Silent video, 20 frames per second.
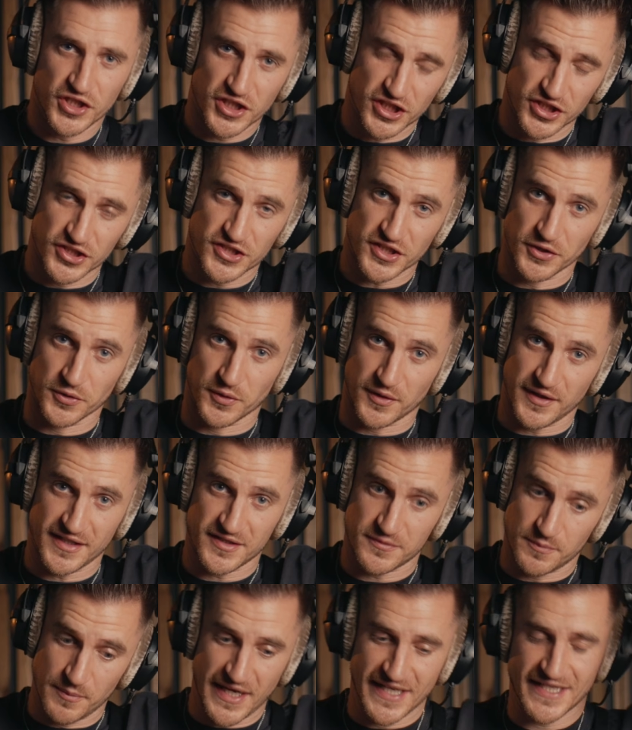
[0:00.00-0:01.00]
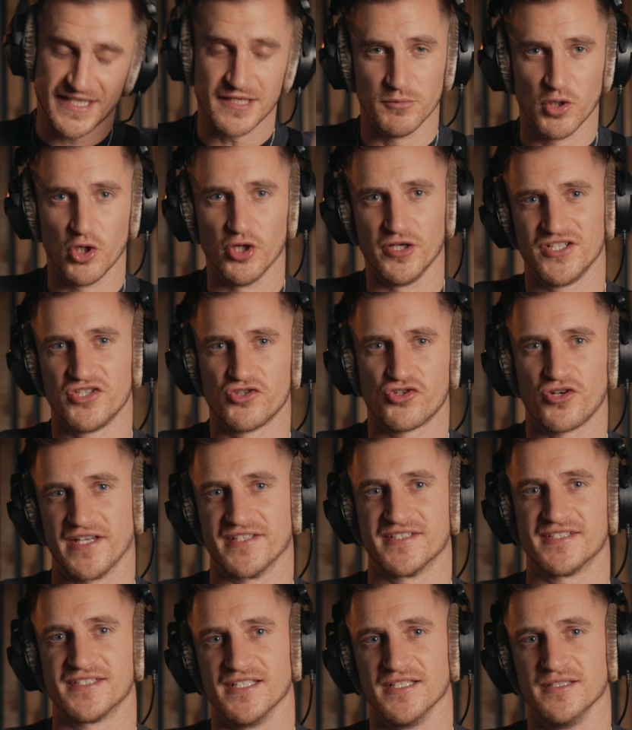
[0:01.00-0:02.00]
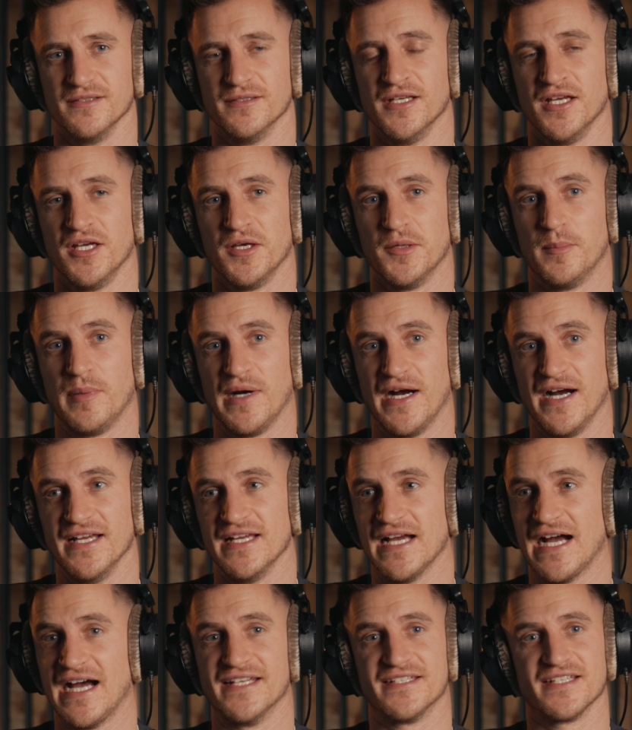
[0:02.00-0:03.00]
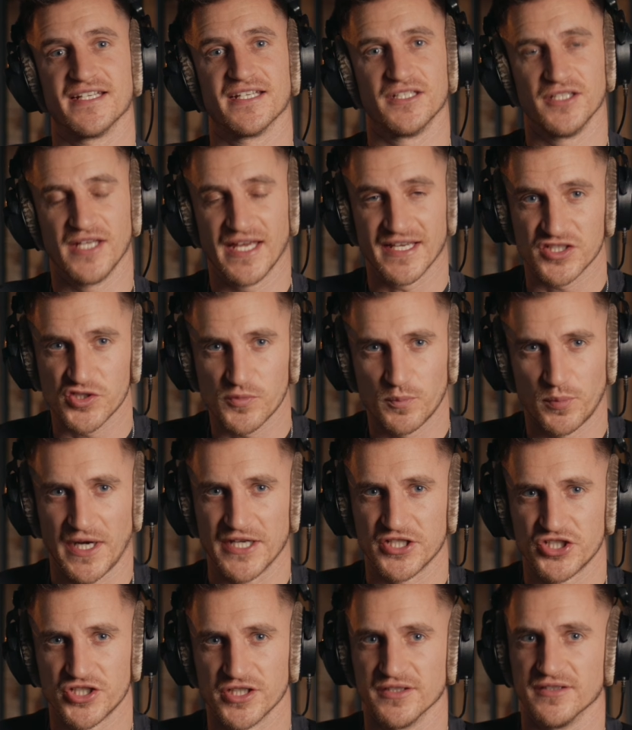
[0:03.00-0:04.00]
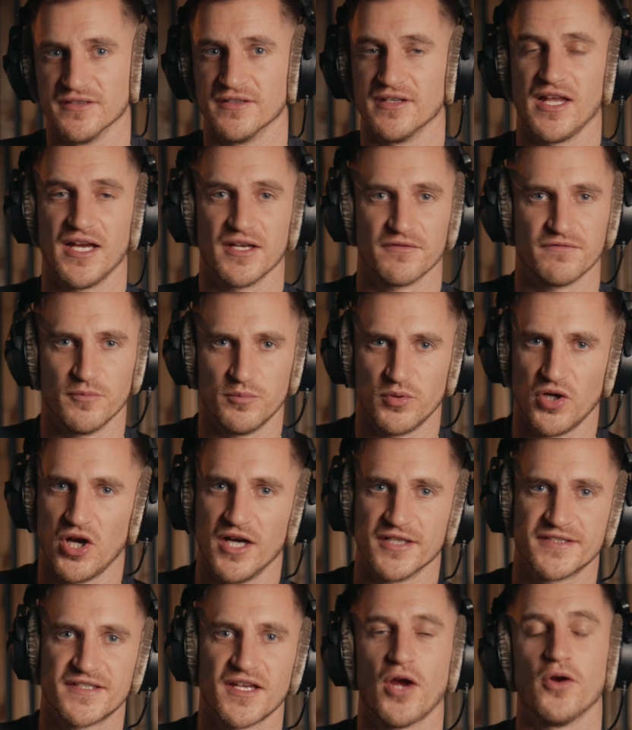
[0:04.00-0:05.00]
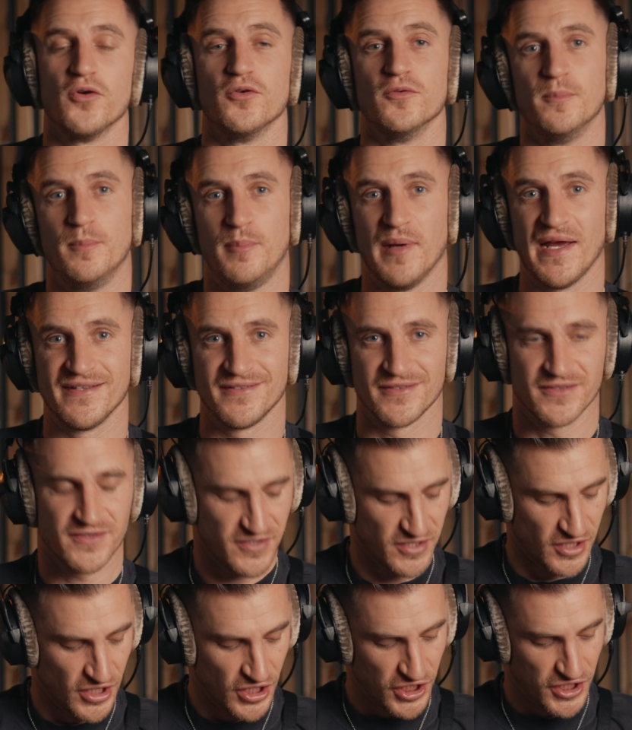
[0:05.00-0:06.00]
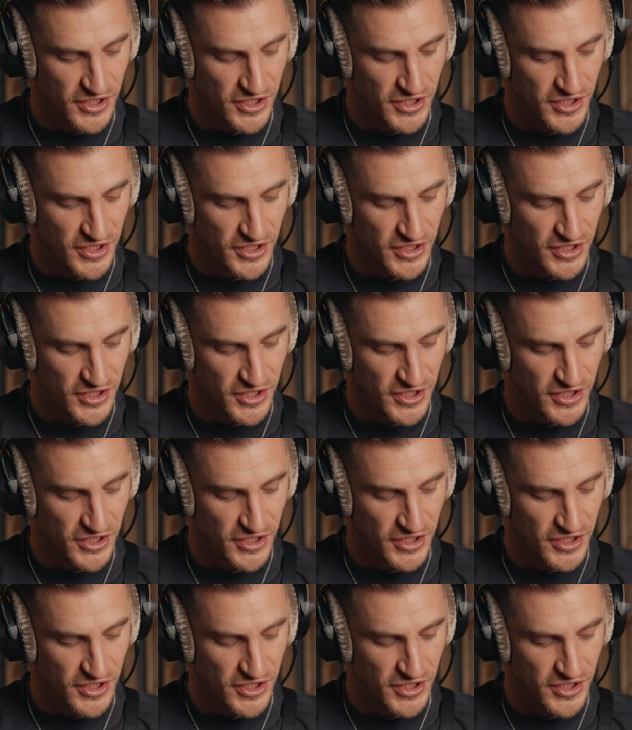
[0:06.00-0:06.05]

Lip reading: you could do is make it more interesting by adding expression like vibrato, bends.